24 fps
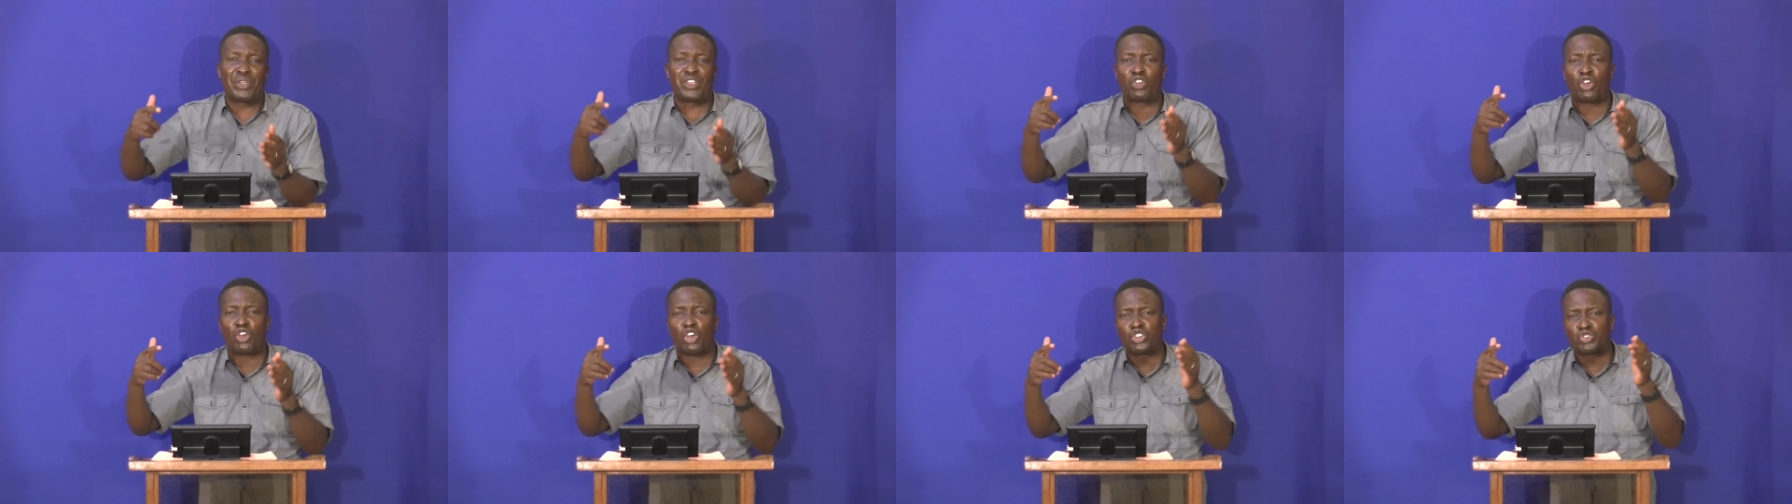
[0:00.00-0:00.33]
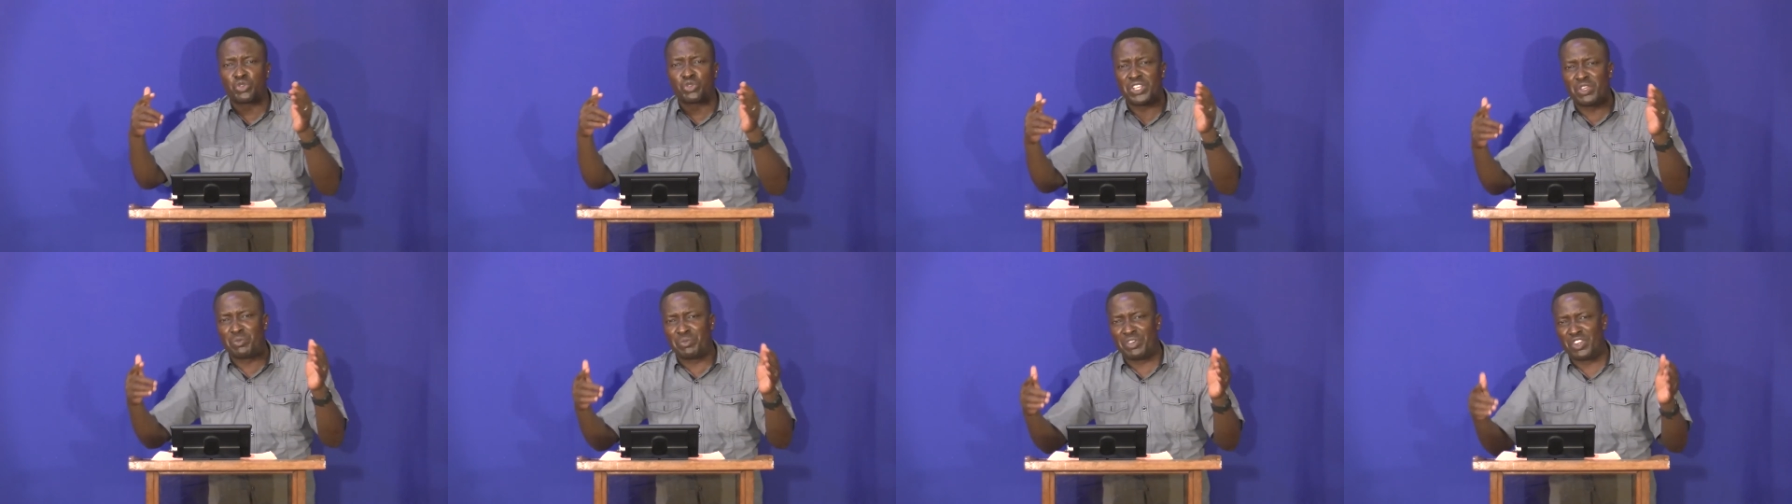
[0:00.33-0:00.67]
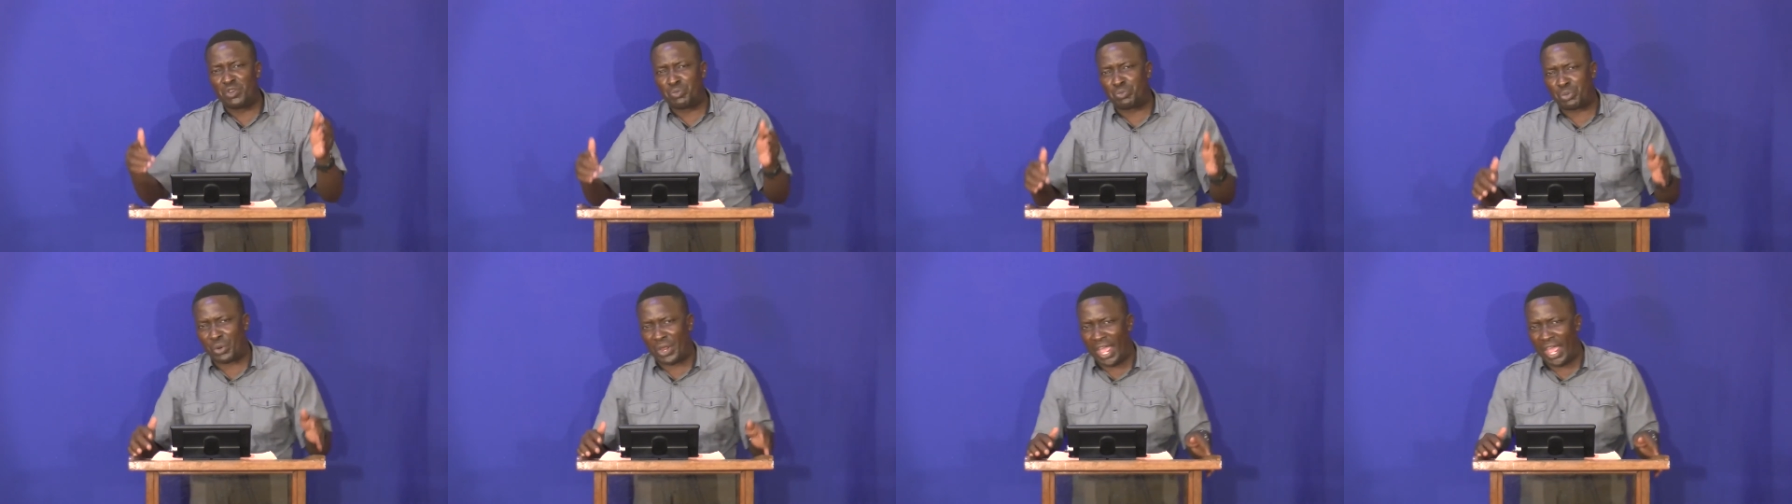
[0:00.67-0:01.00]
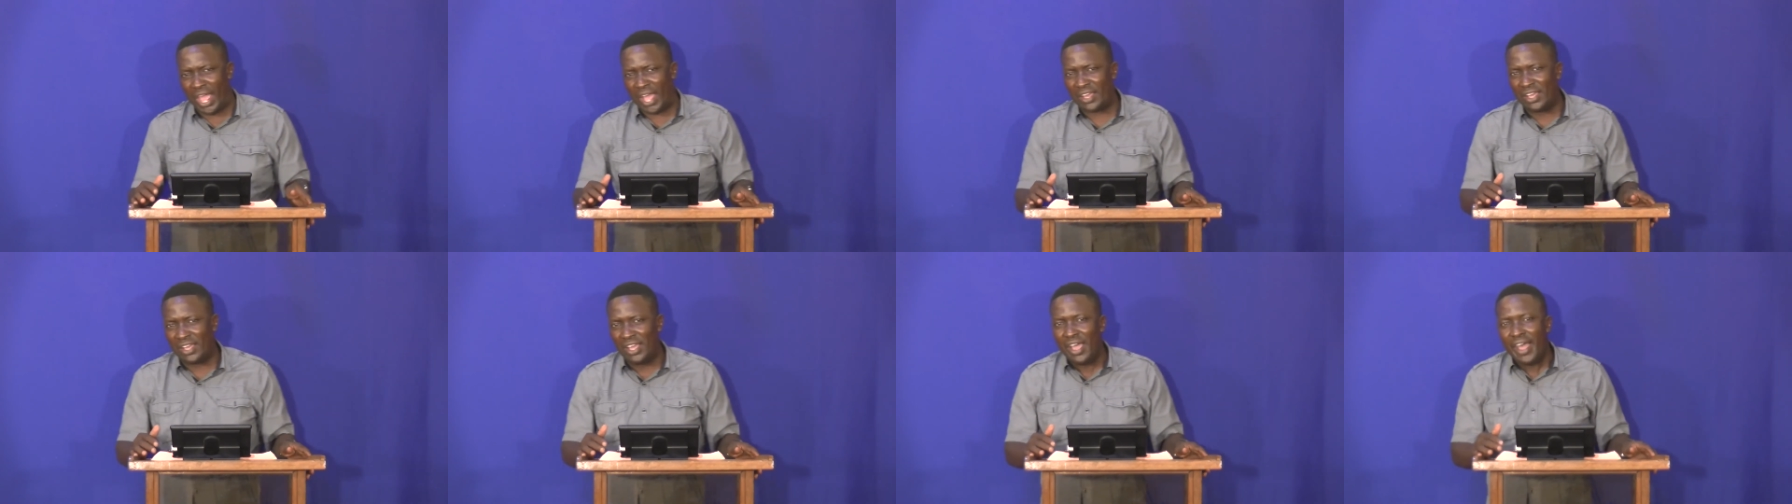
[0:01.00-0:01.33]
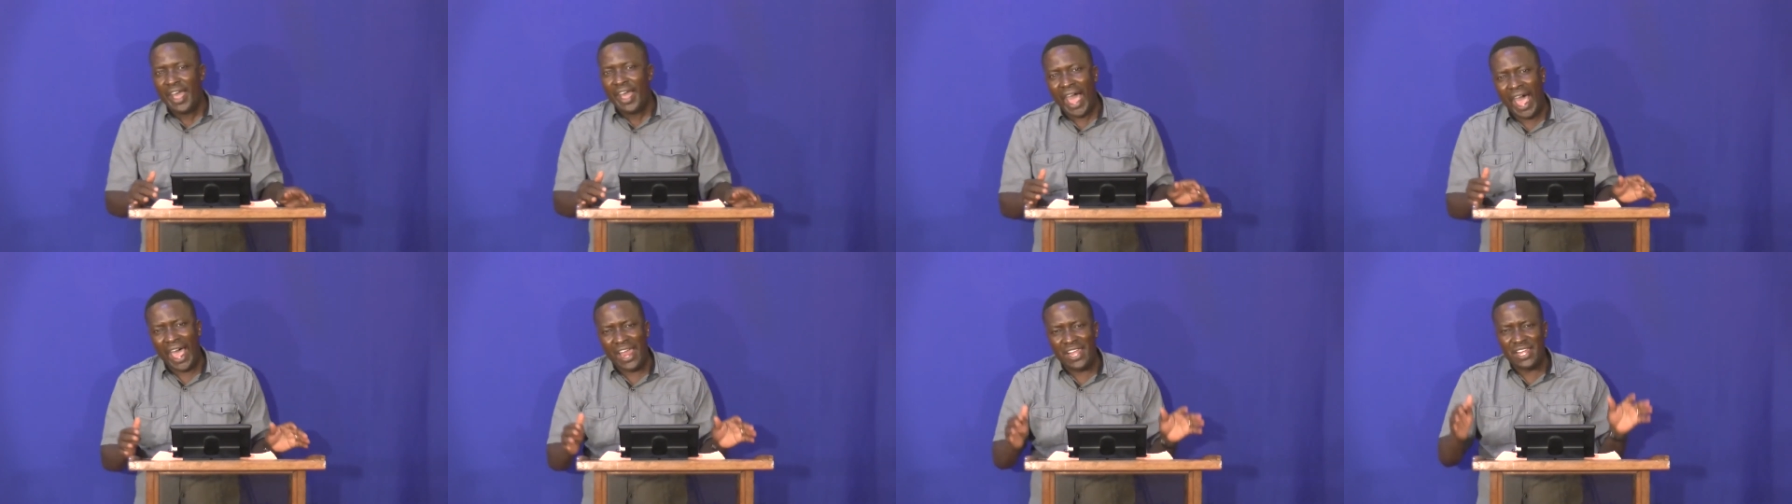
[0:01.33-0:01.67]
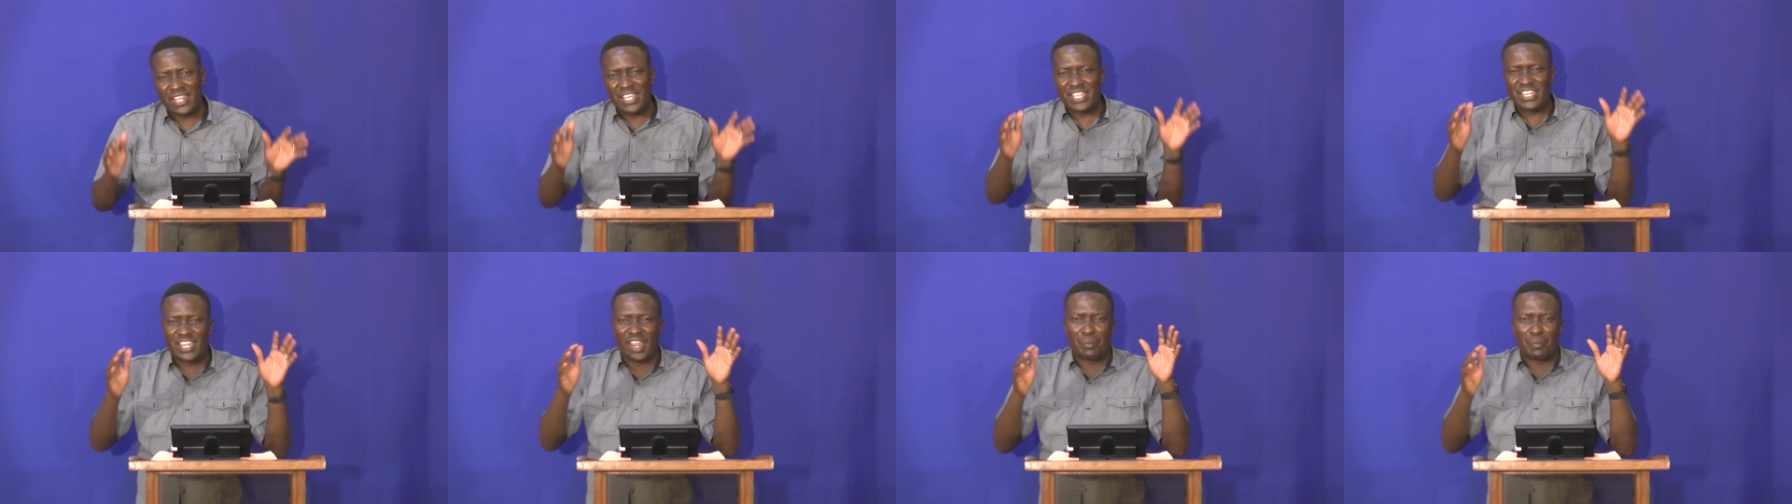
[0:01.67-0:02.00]
go to Him in prayer
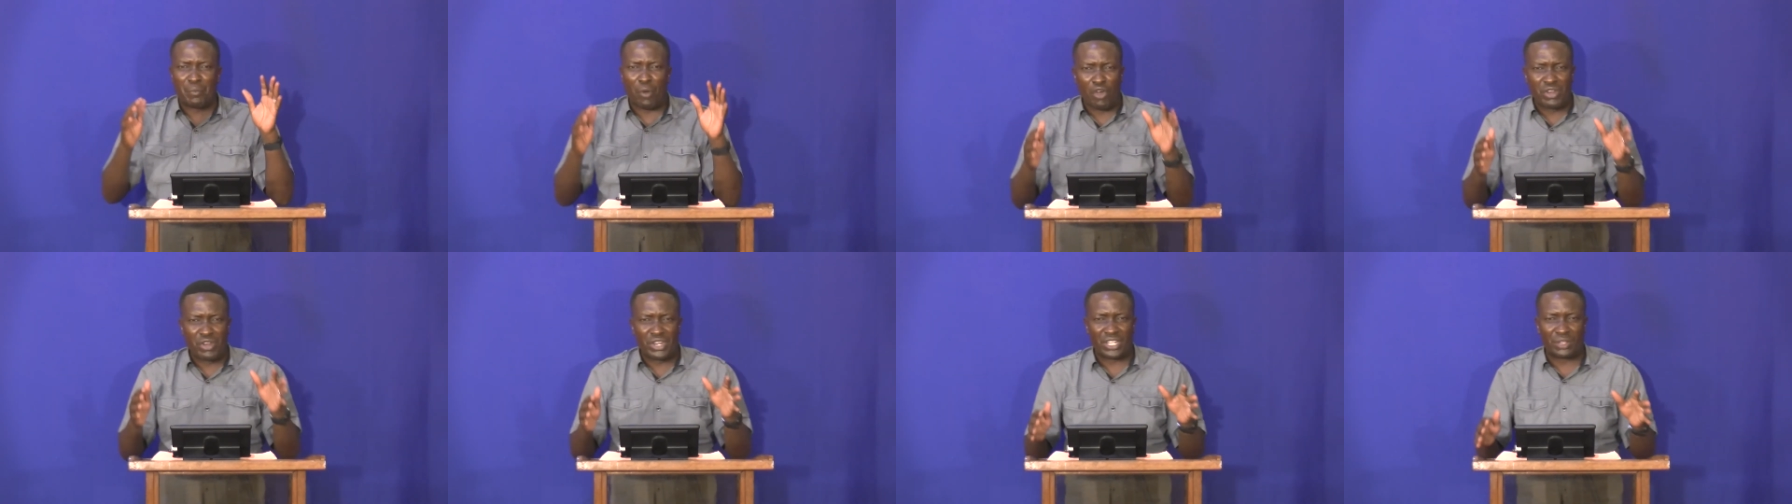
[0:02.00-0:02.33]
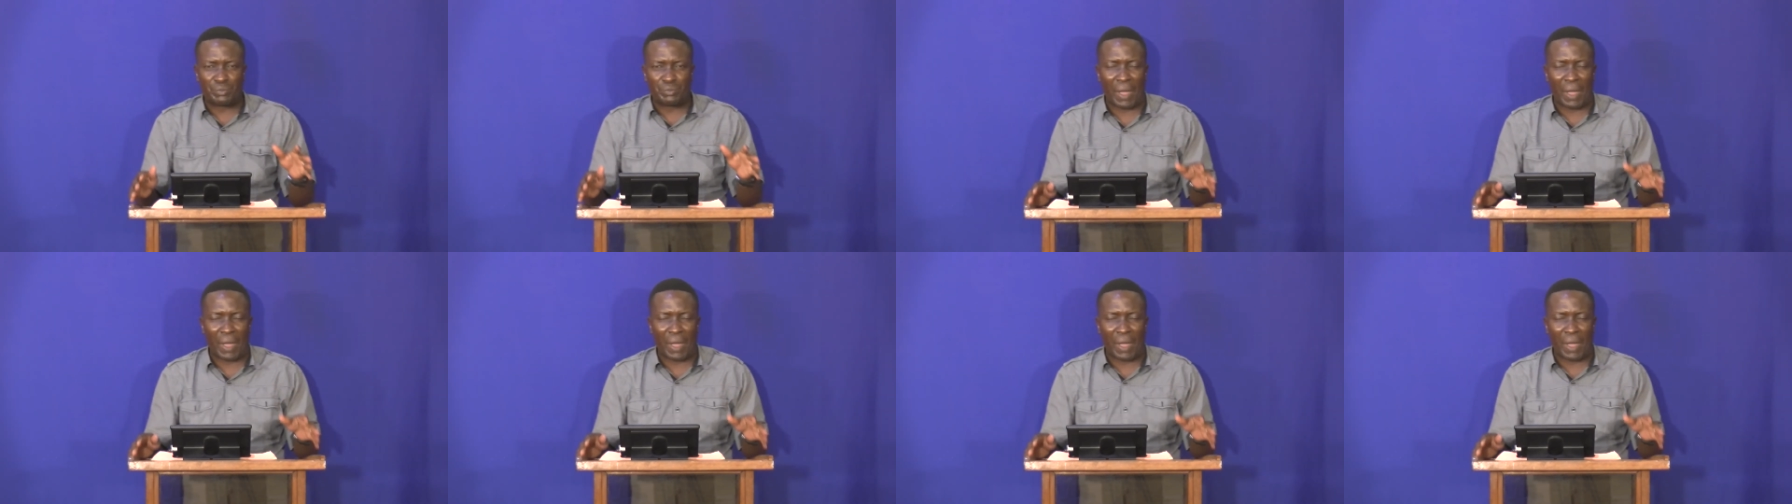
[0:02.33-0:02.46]
early in the morning.